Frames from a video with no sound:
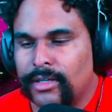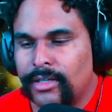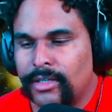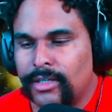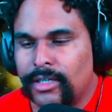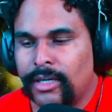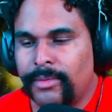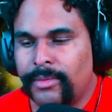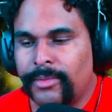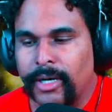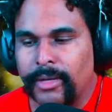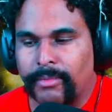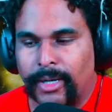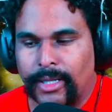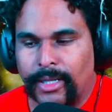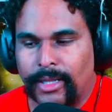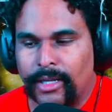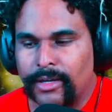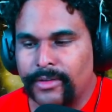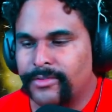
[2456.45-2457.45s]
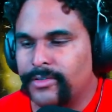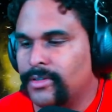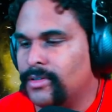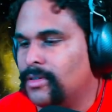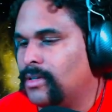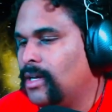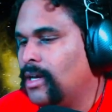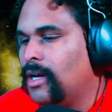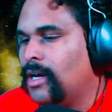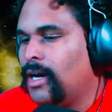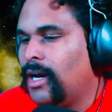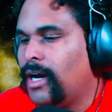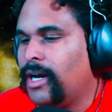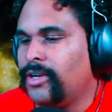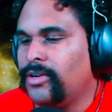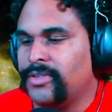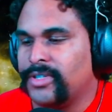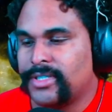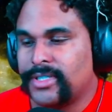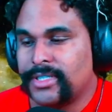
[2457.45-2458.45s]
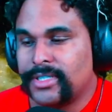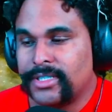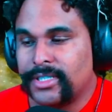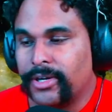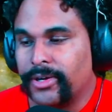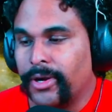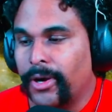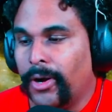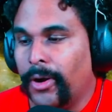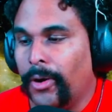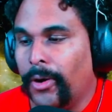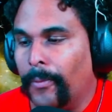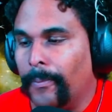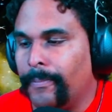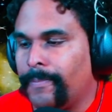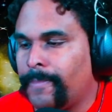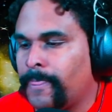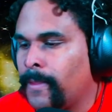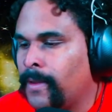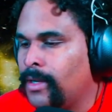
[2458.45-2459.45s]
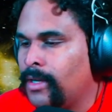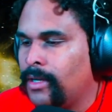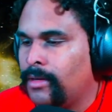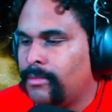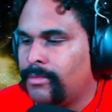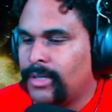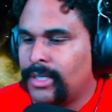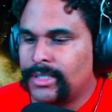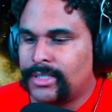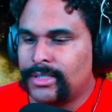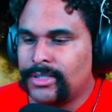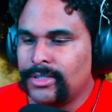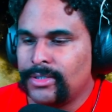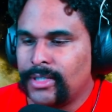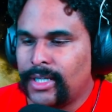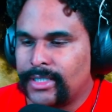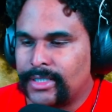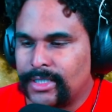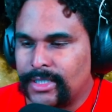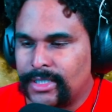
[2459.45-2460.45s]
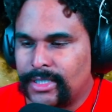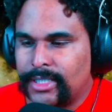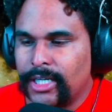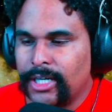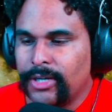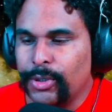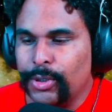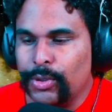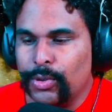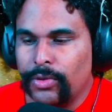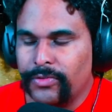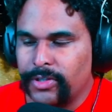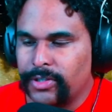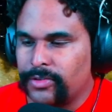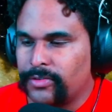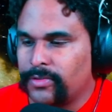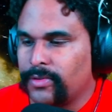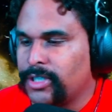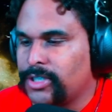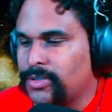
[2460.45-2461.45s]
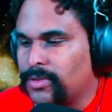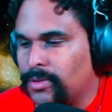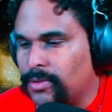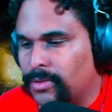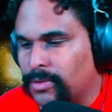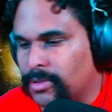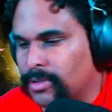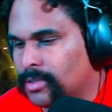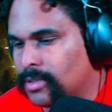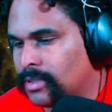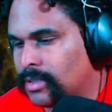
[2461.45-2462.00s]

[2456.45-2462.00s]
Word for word: come on my love i know this isn't our home but I'd still like to carry you over the threshold.